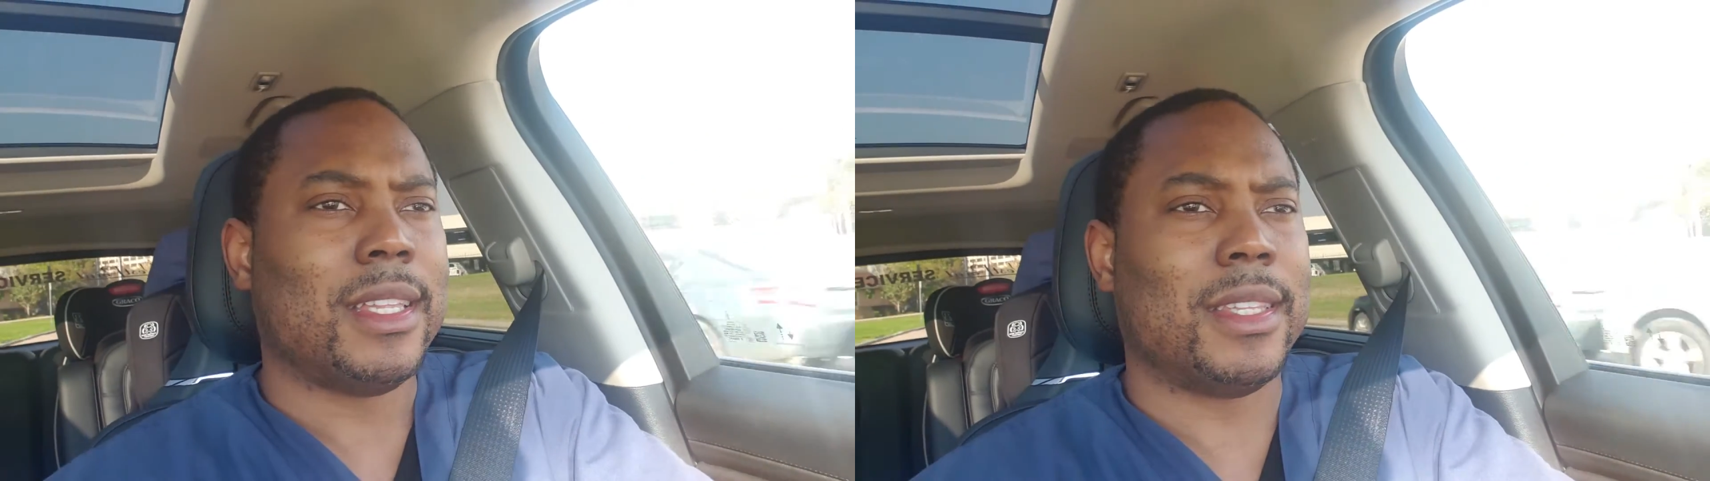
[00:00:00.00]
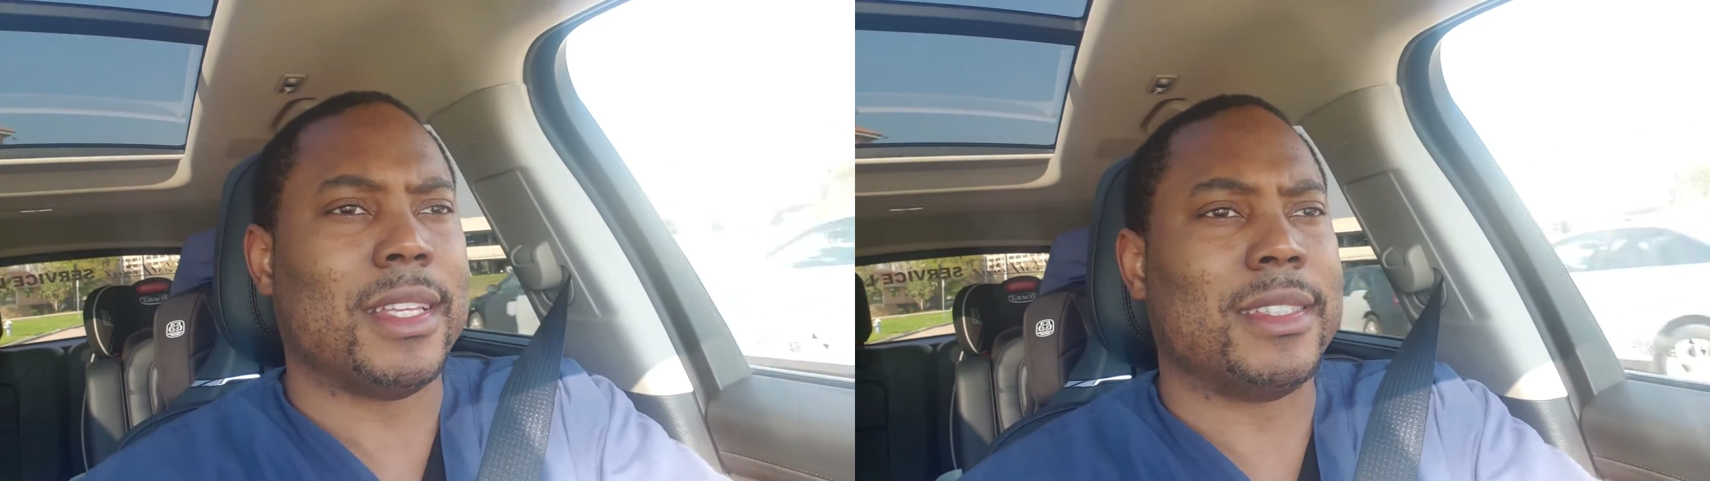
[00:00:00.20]

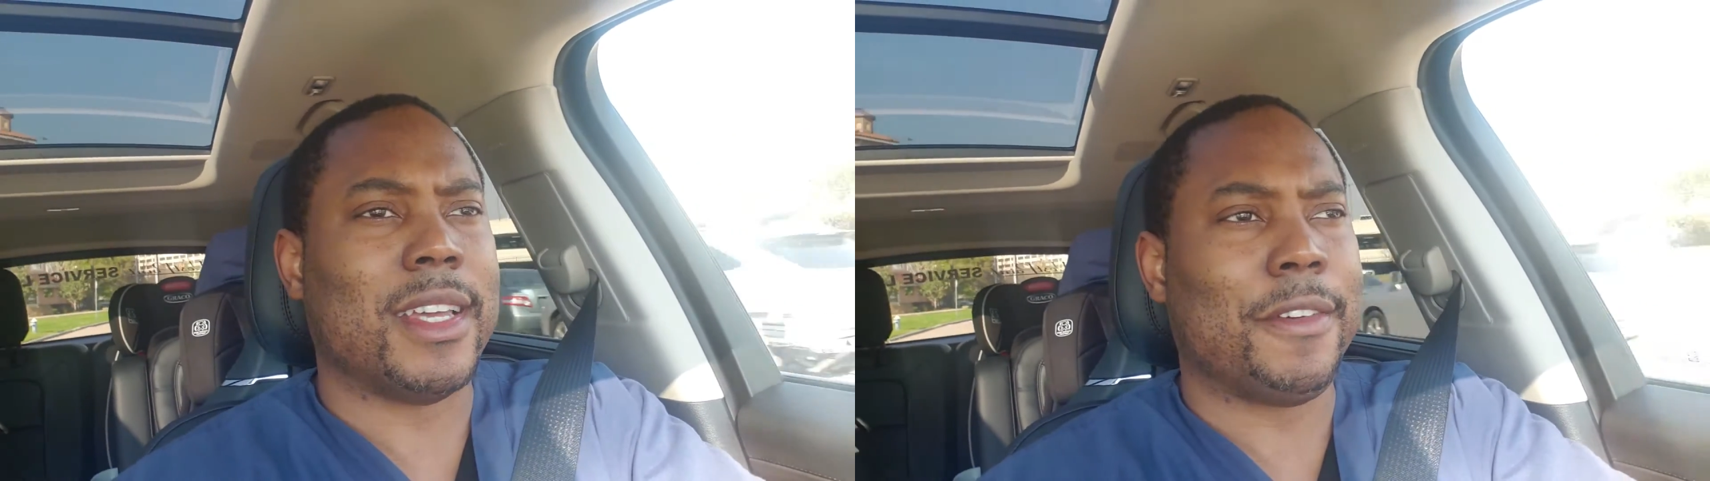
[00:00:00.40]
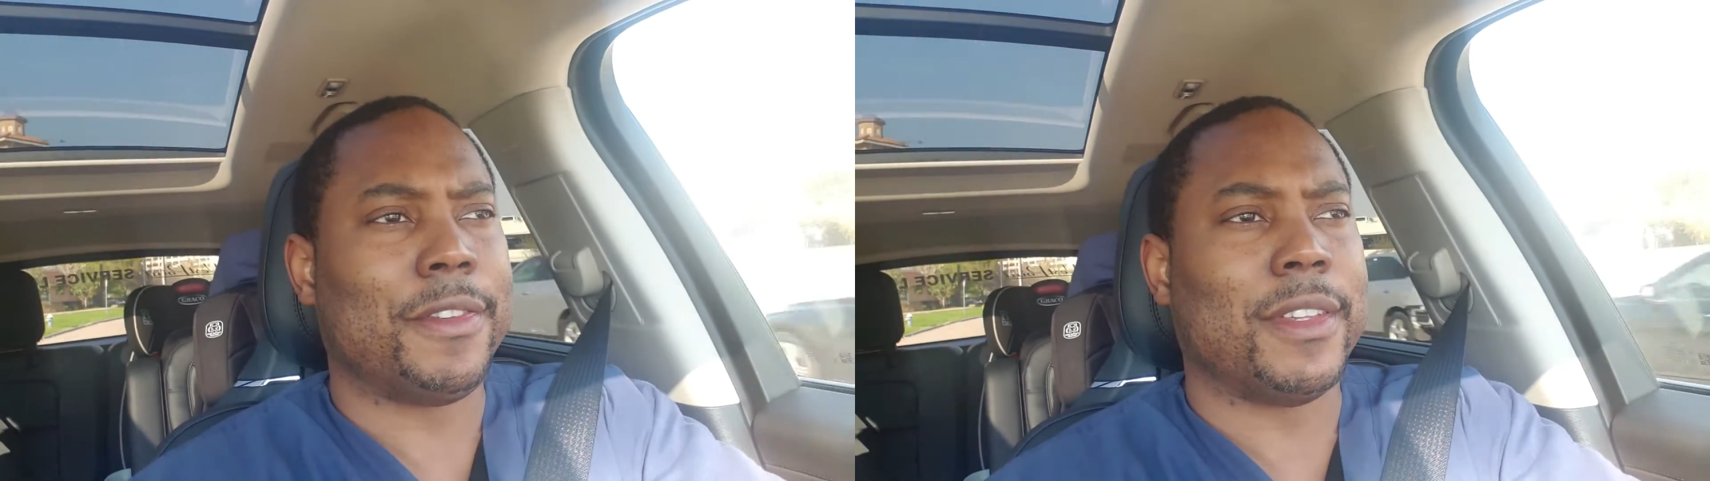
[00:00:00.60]
then
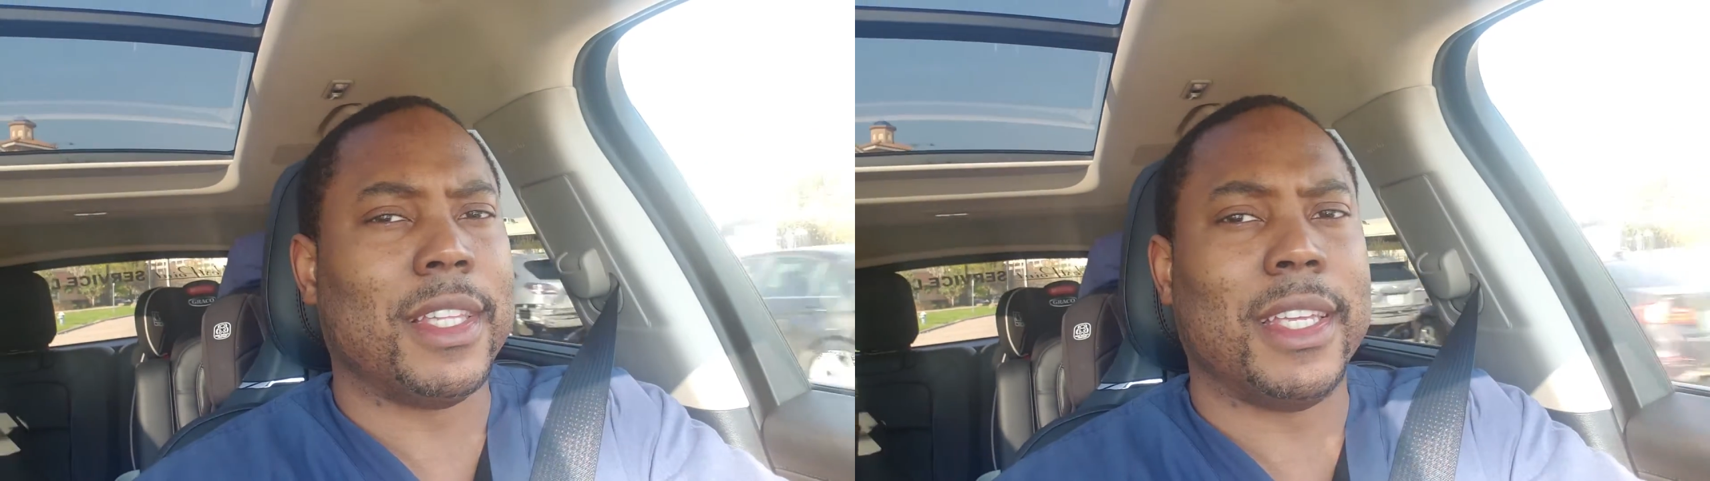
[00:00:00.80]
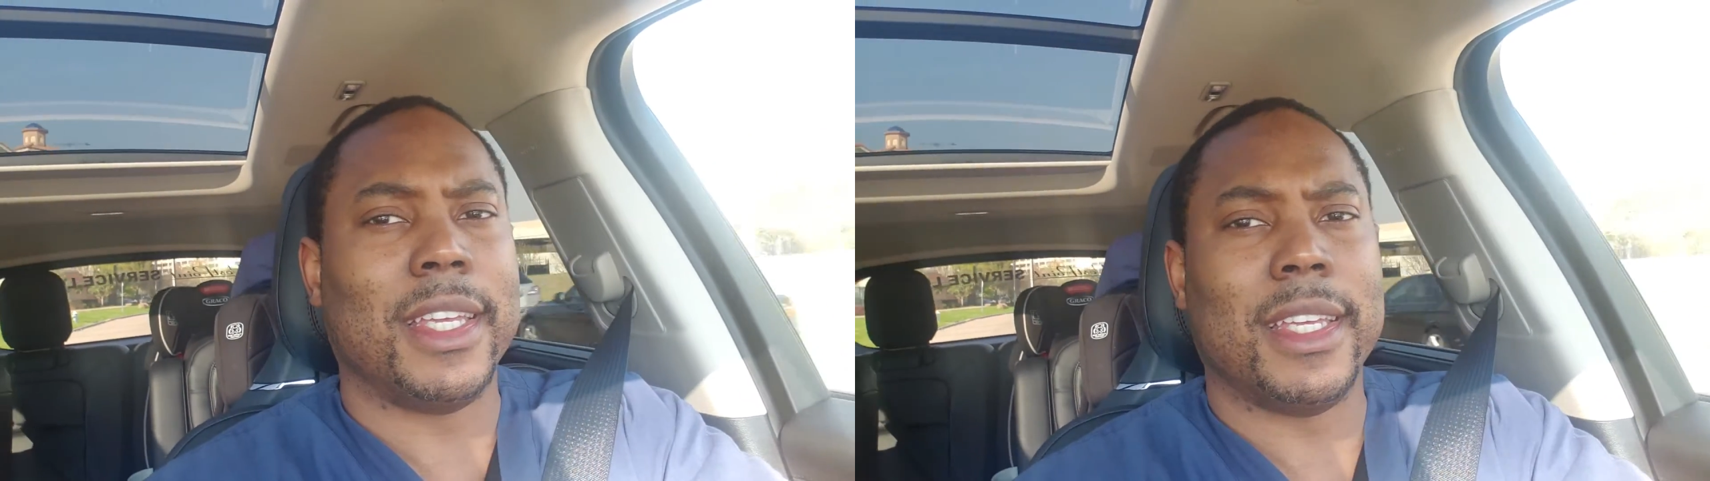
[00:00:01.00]

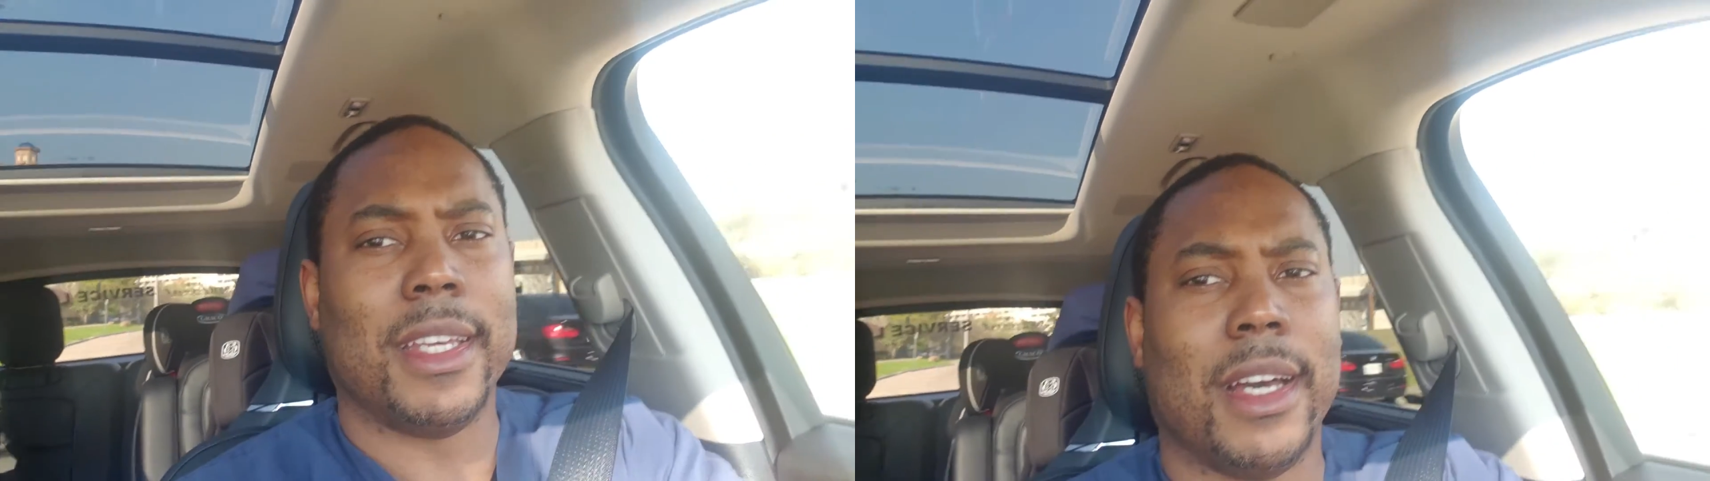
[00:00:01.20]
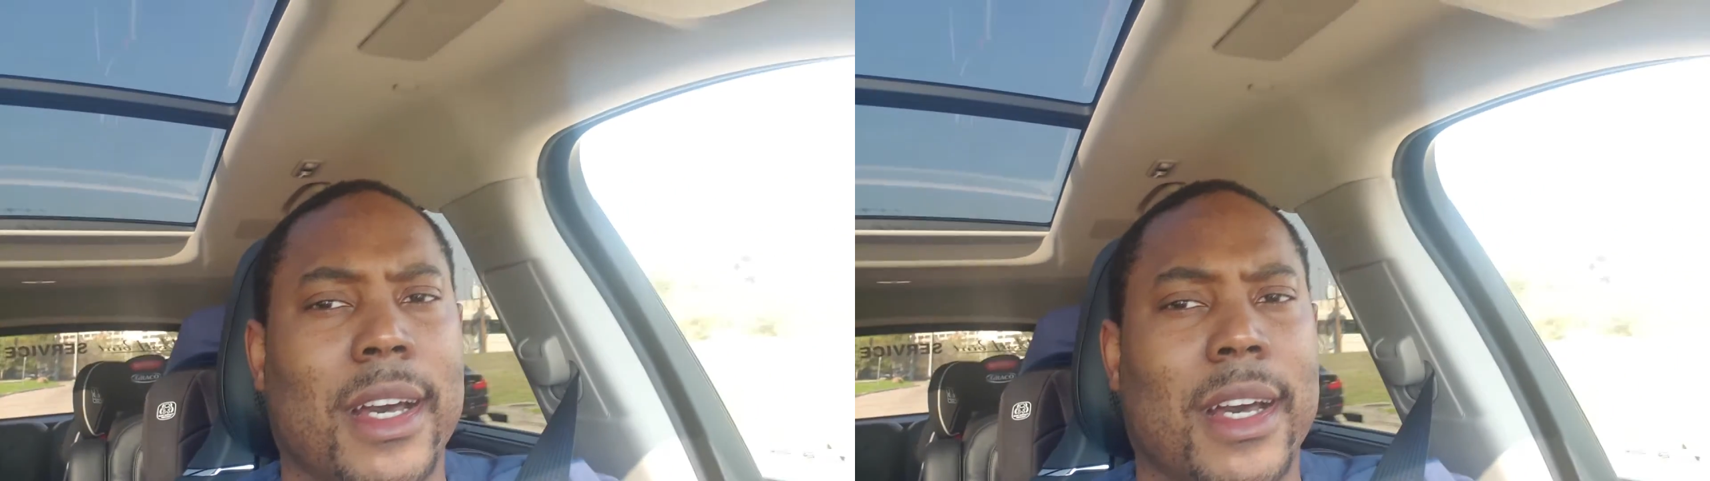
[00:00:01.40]
definitely,